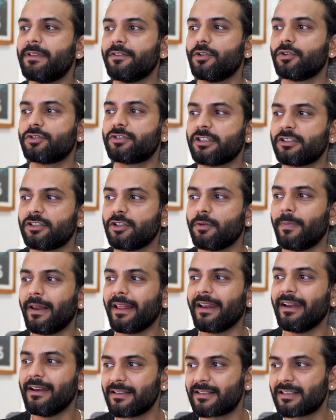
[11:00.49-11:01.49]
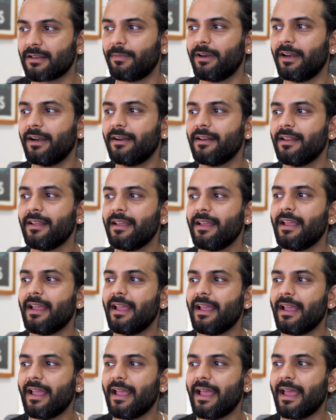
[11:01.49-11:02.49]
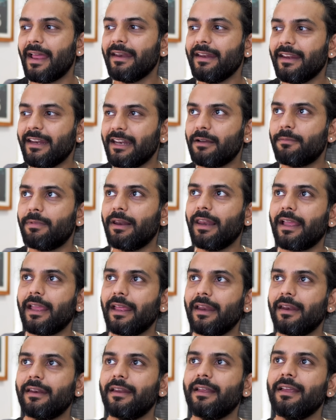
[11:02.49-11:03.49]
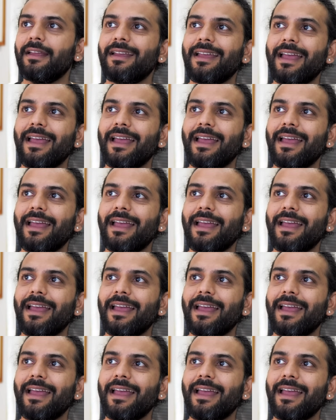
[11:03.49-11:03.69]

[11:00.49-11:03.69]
thing Yoast SEO plugin, disable it and enable again.